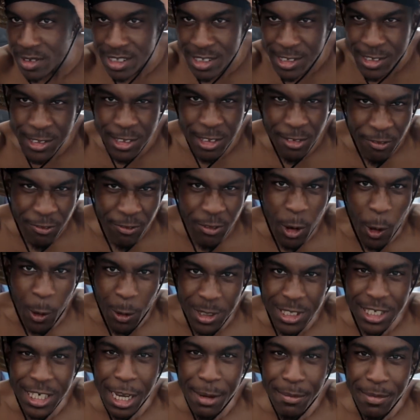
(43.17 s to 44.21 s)
you know, the fro
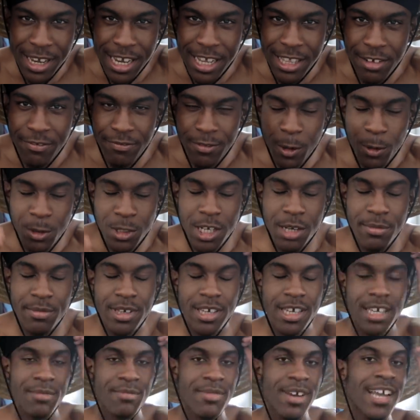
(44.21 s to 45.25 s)
is coming in, the fro is
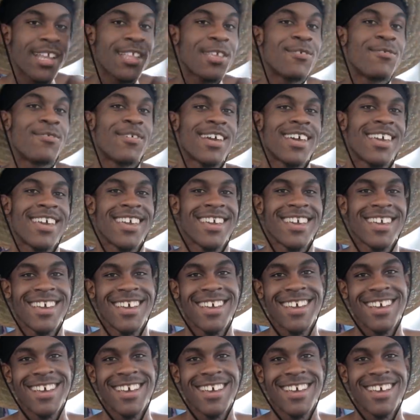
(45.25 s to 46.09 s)
coming in. But anyway,